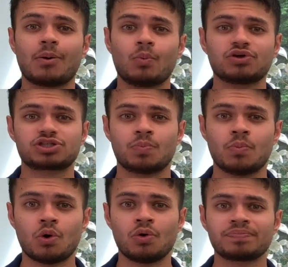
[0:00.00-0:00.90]
And what's
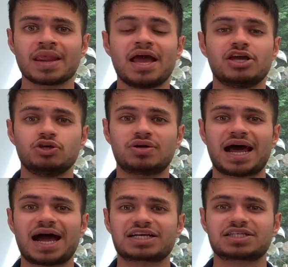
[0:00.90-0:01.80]
more, you
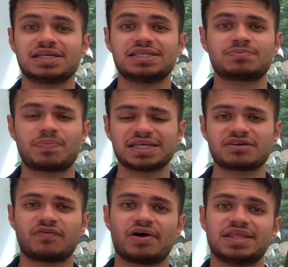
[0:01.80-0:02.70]
can actually
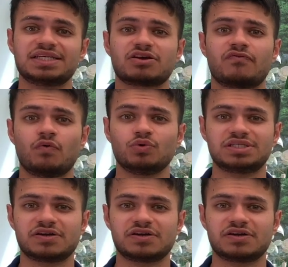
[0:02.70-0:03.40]
specify this for